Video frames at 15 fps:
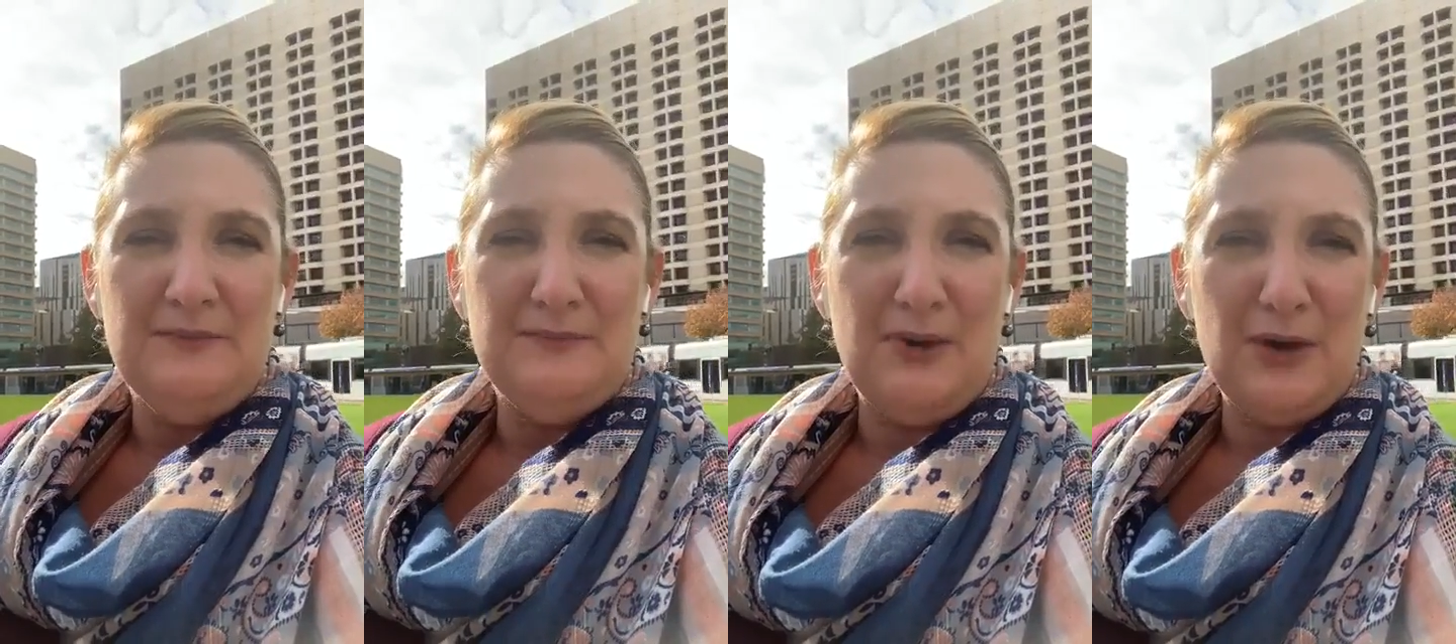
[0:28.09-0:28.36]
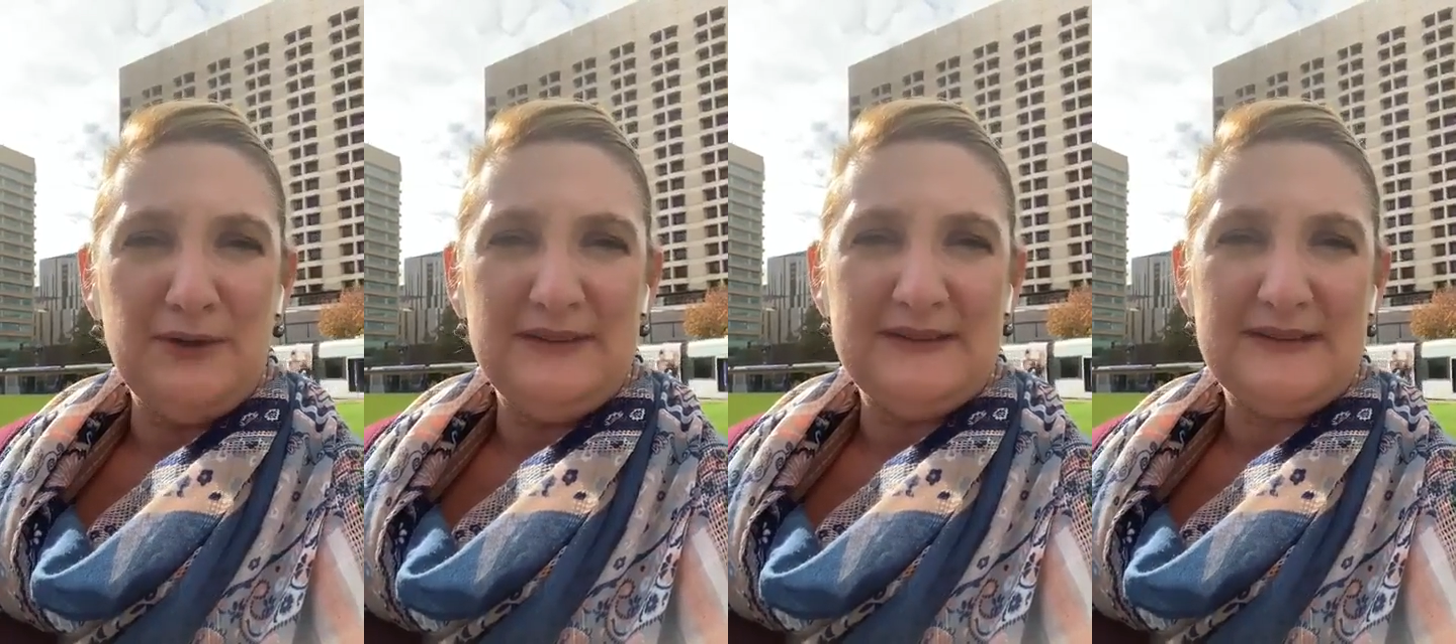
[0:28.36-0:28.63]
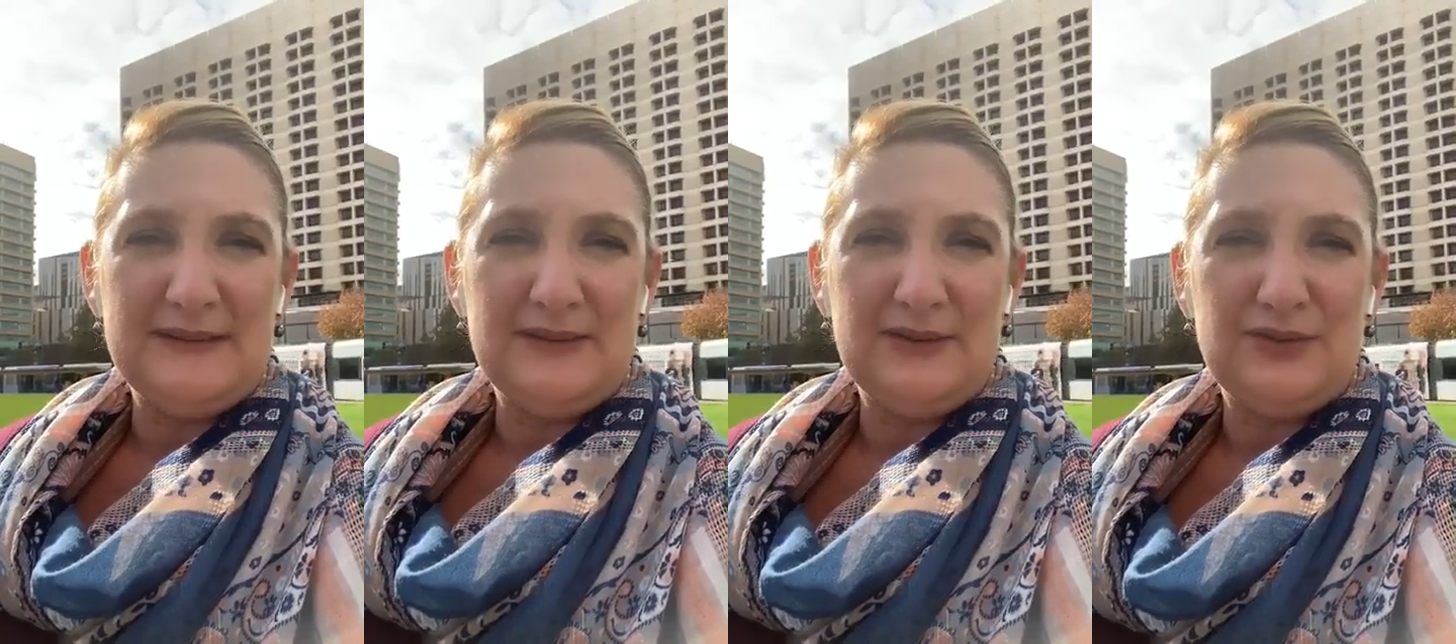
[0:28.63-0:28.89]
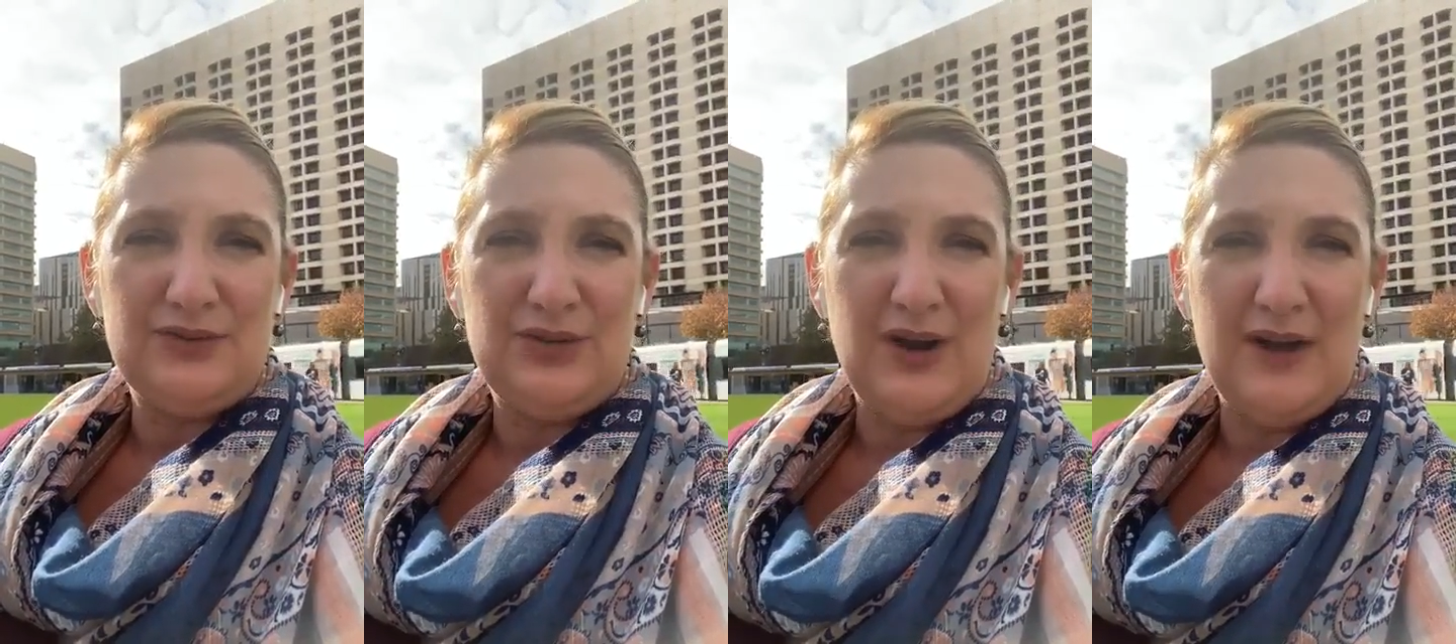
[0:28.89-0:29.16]
Most
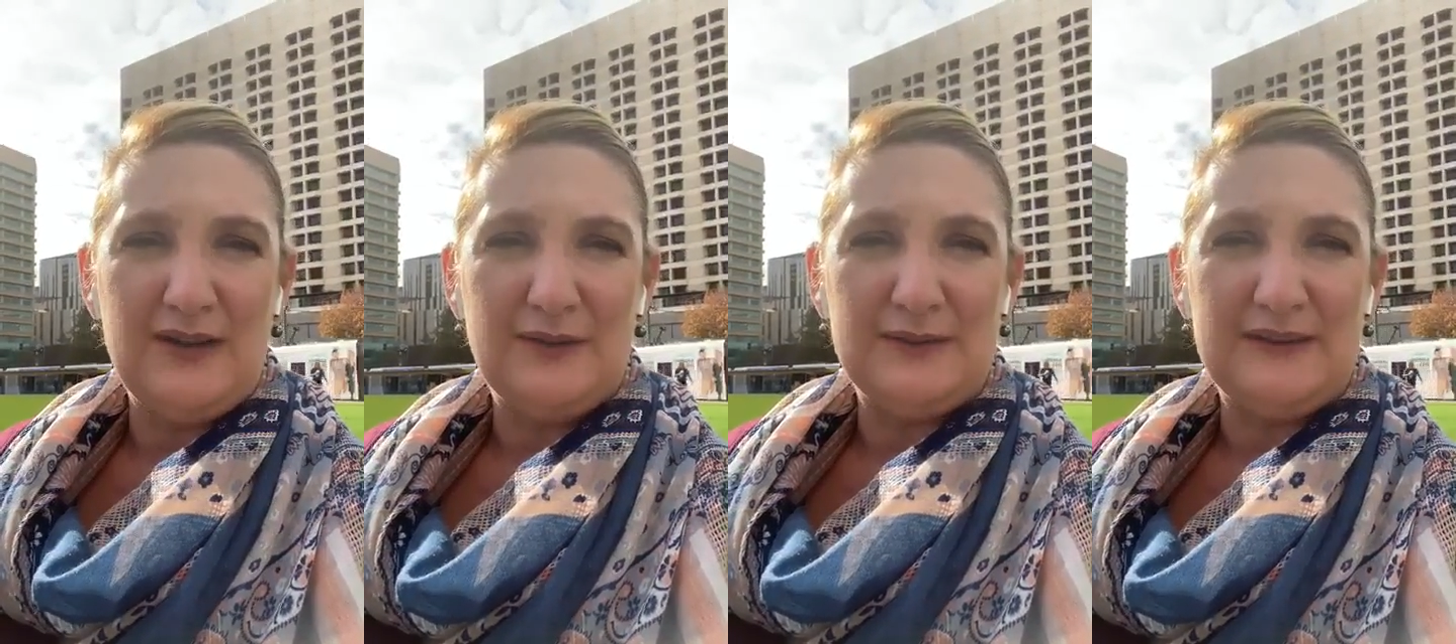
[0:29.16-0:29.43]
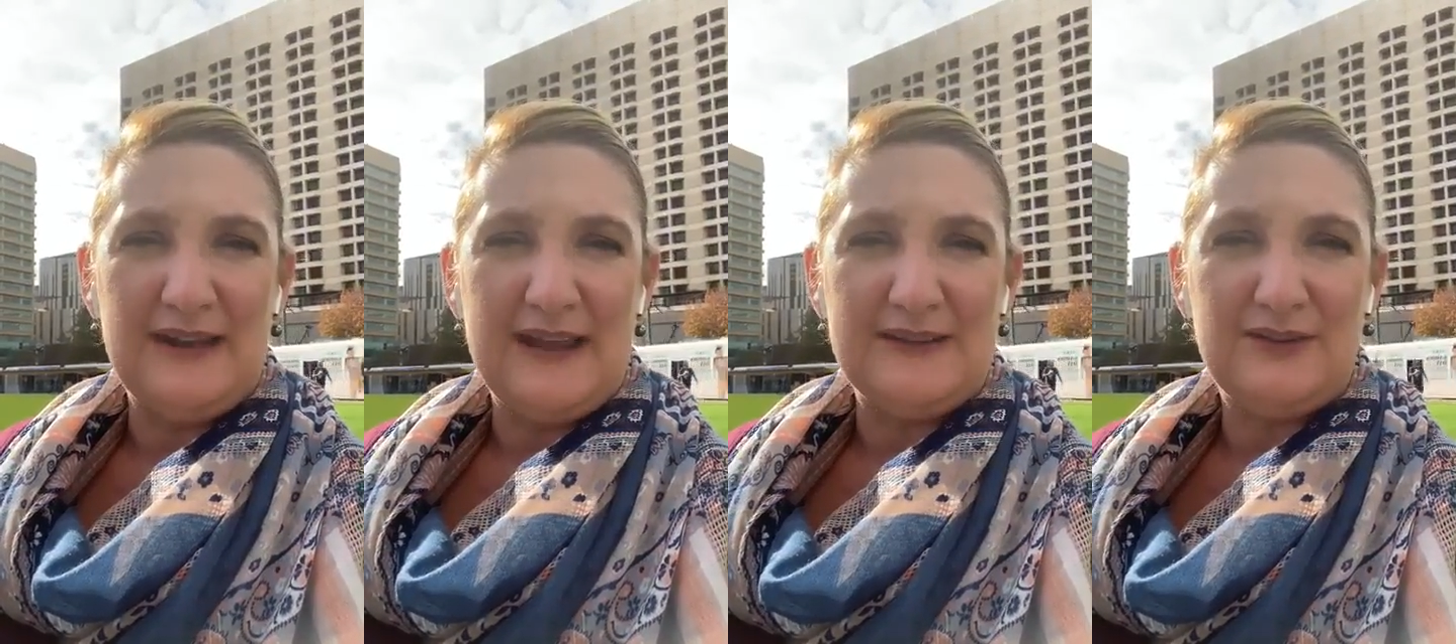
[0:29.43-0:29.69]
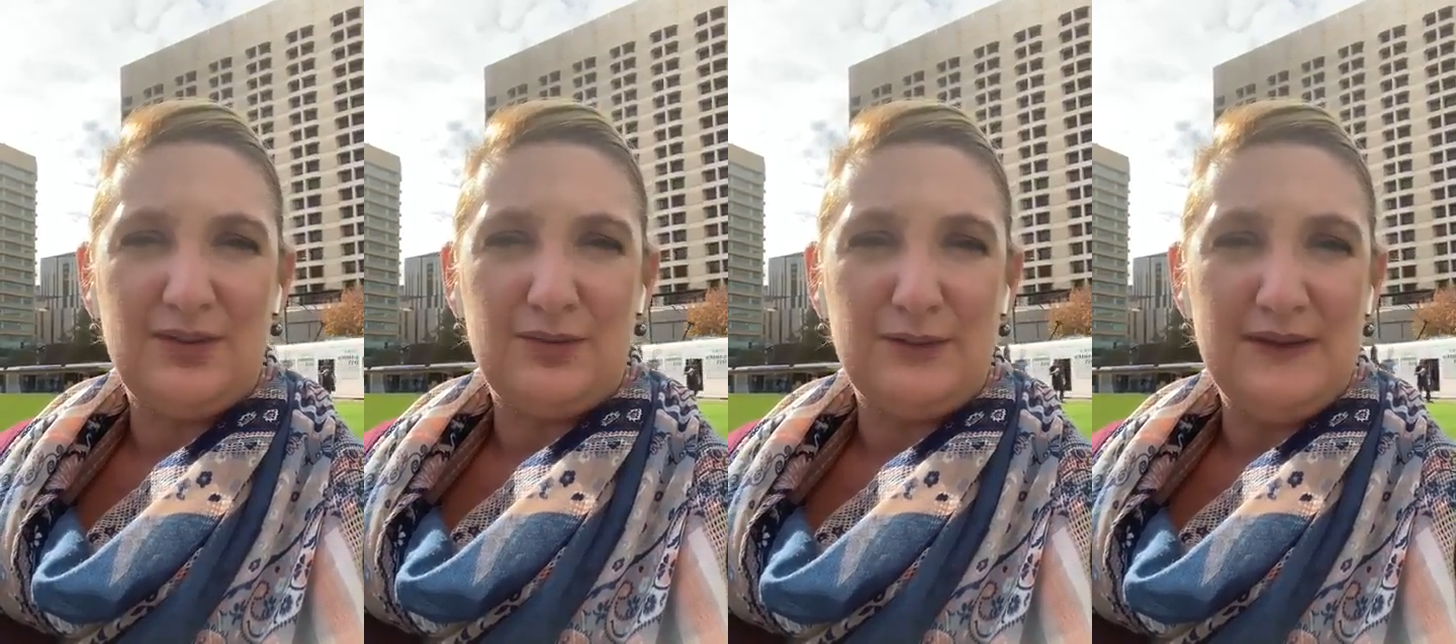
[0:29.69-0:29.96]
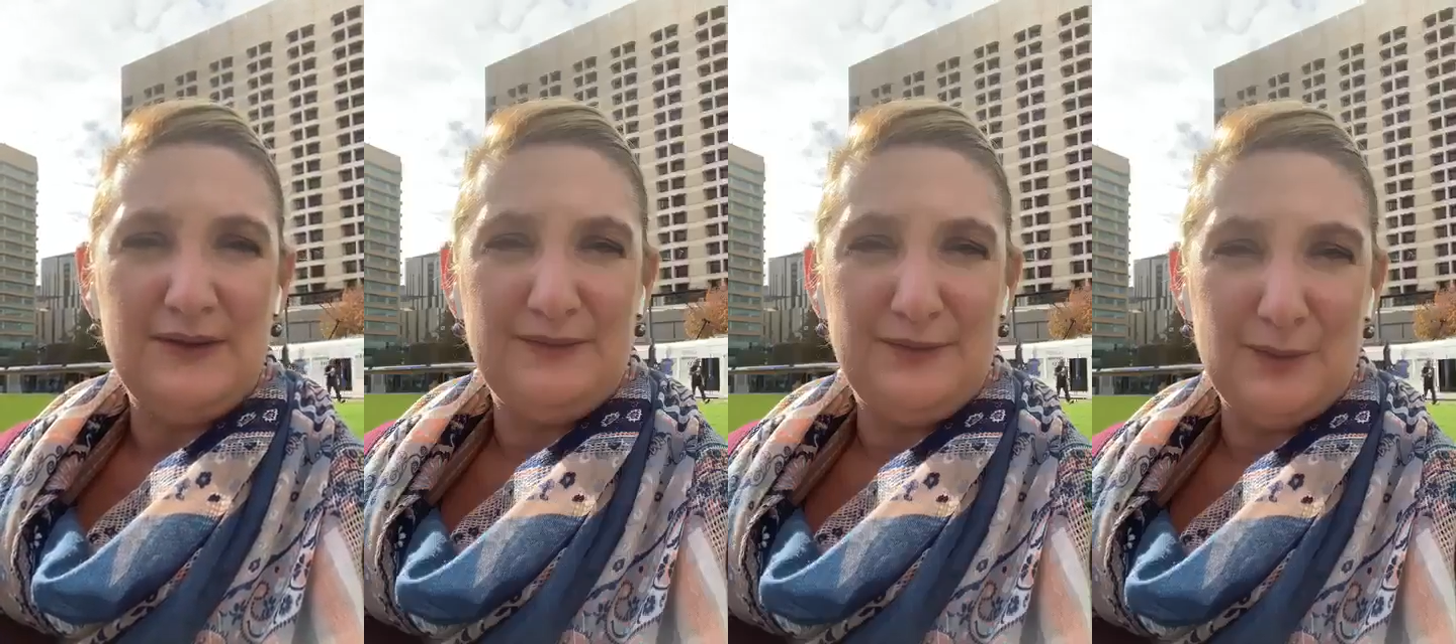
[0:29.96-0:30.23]
trials last
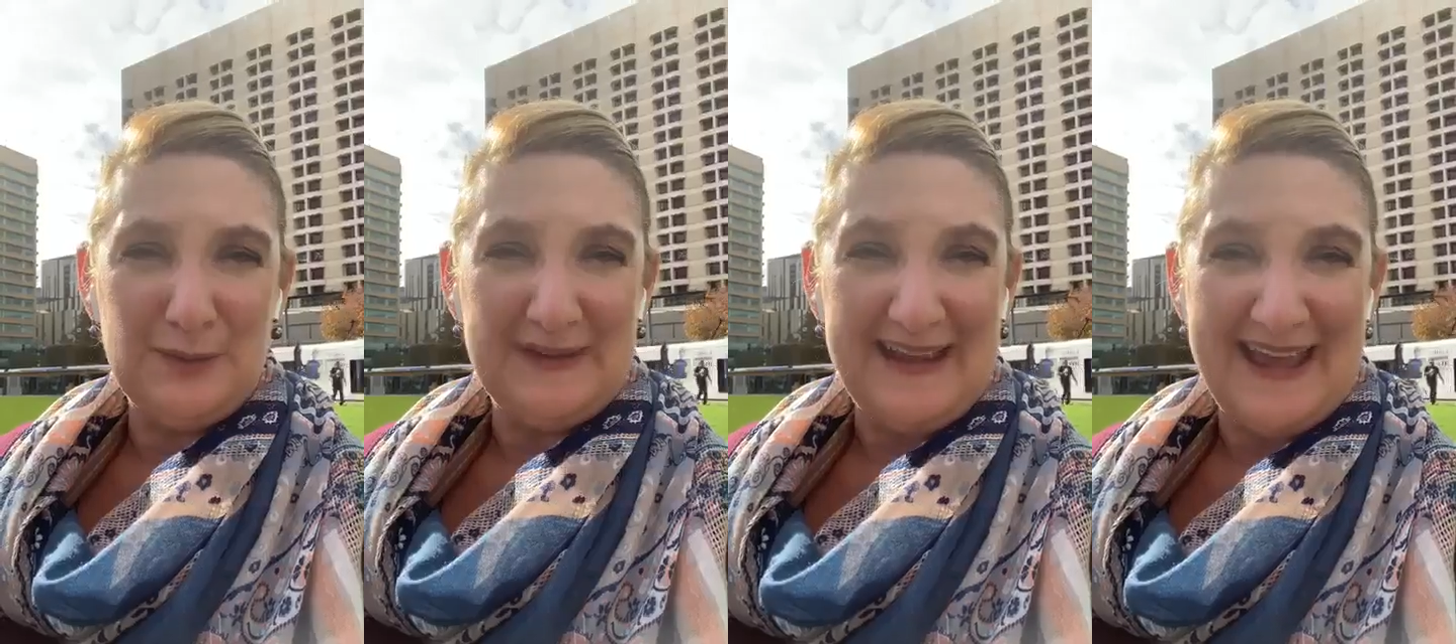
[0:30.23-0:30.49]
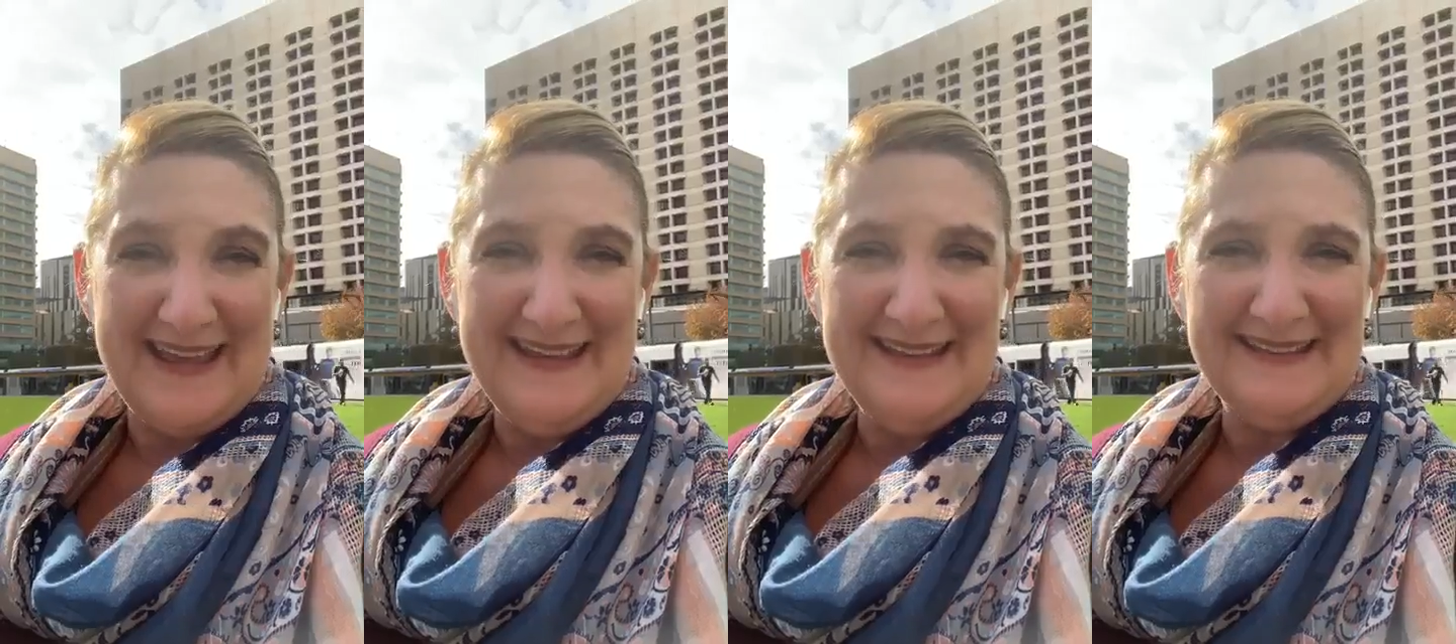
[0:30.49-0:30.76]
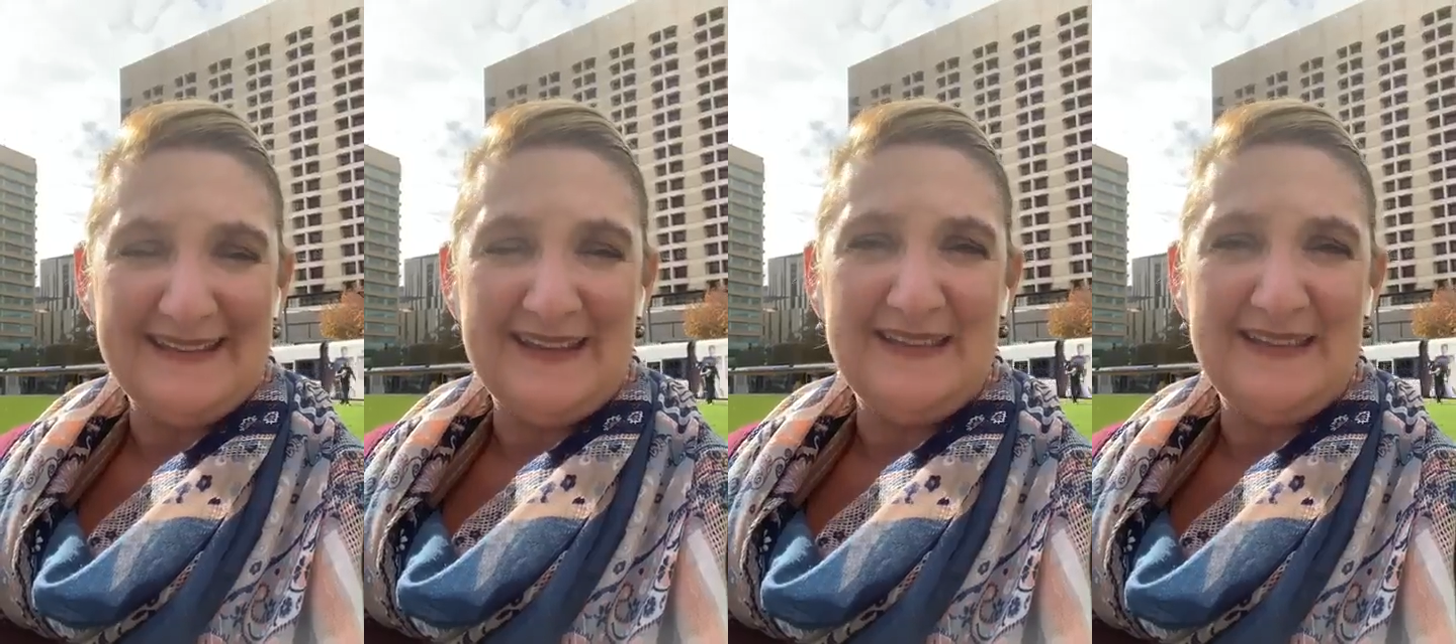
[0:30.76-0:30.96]
3 to 4 days,